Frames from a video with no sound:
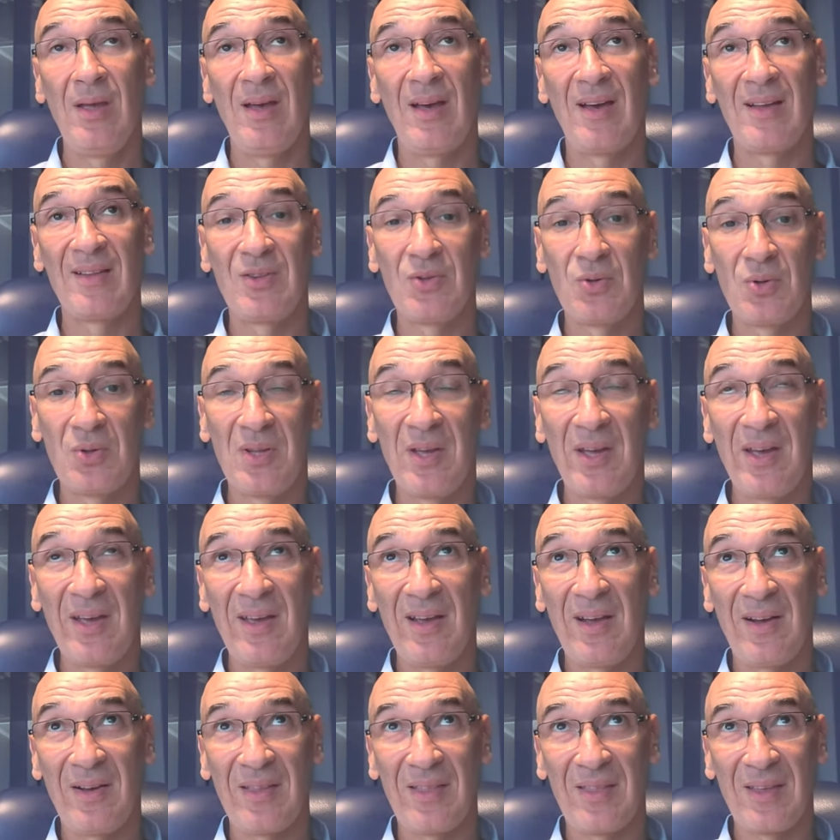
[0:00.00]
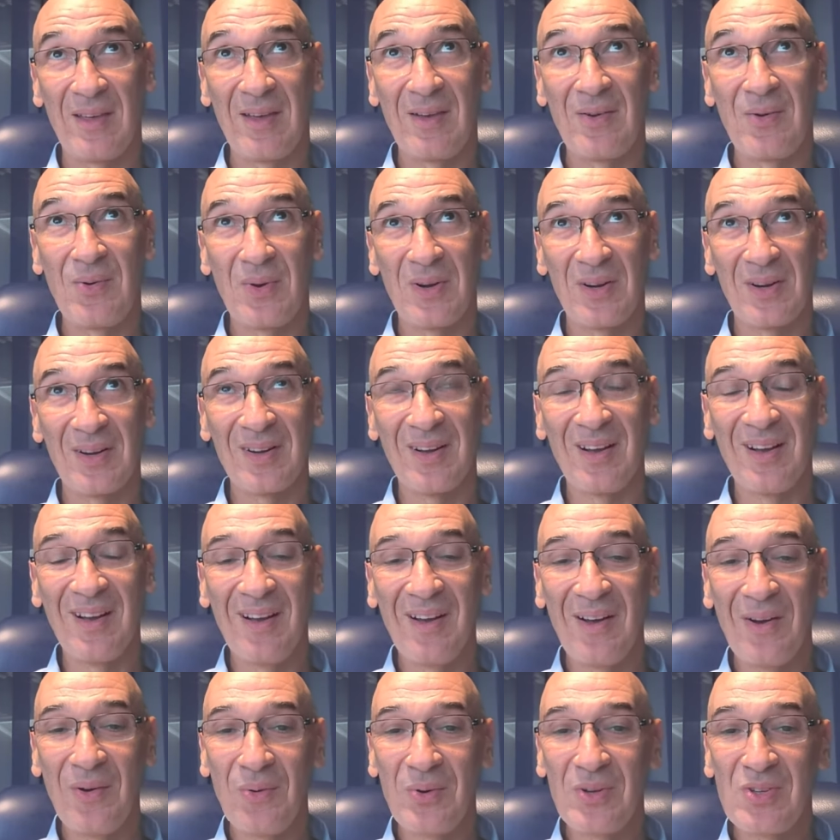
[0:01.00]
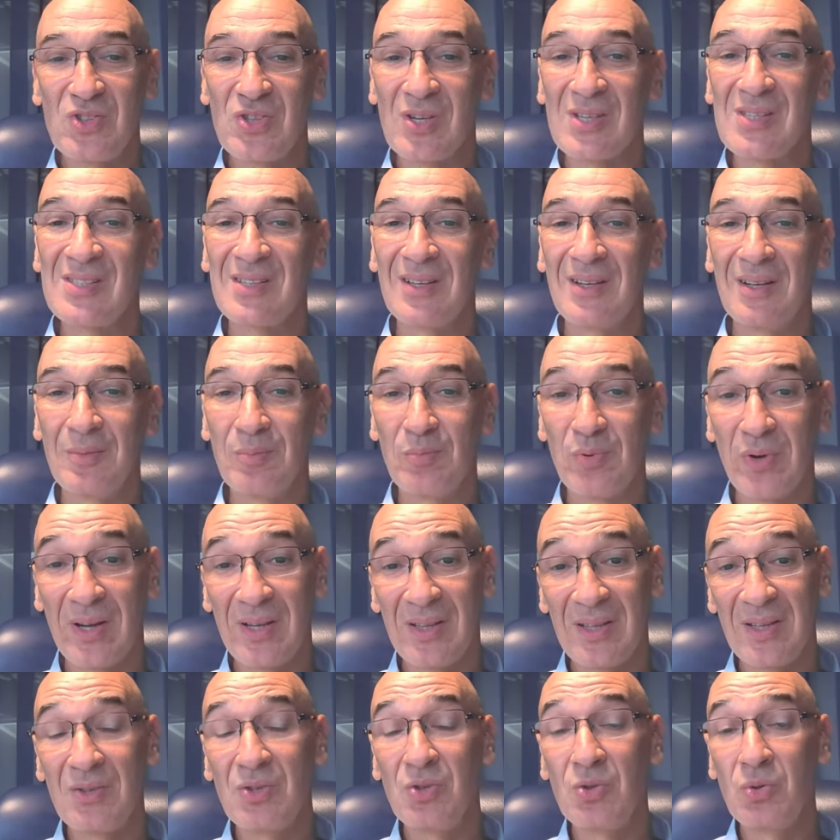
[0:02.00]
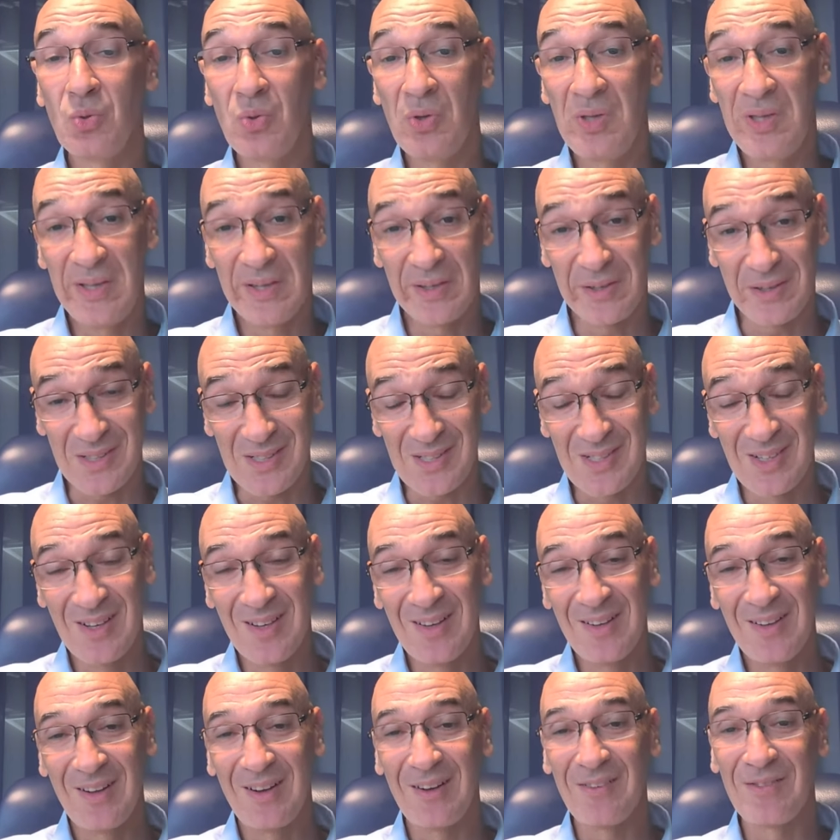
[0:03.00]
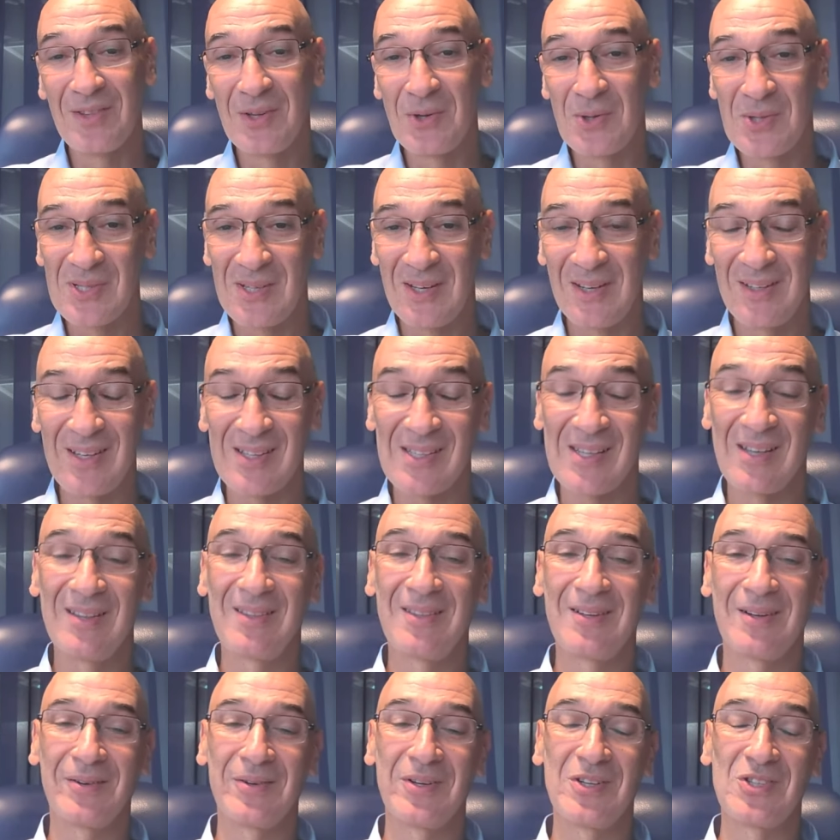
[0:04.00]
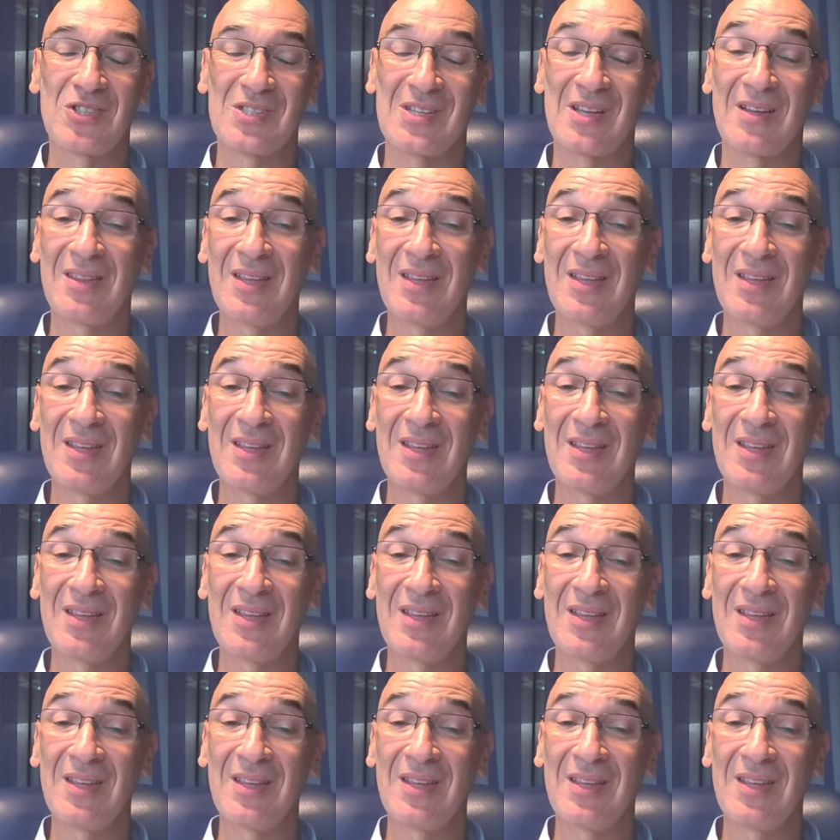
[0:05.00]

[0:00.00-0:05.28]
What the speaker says: And today, I think we just celebrated 2 years of those data center regions.